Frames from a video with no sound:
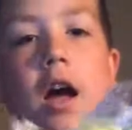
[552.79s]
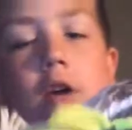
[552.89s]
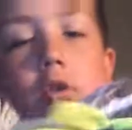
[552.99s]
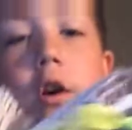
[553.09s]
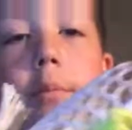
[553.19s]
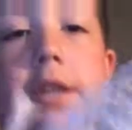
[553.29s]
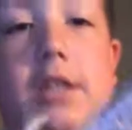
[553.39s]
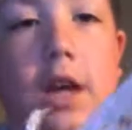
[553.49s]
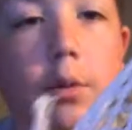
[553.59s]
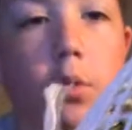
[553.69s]
I don't know how many
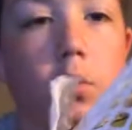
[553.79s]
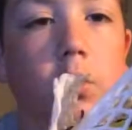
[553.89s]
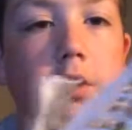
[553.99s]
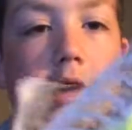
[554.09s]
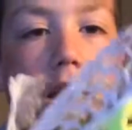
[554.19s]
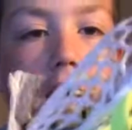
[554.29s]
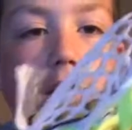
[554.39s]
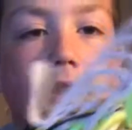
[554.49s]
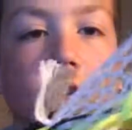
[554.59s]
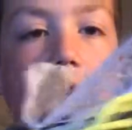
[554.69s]
sidewall holes it
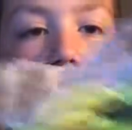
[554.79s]
has.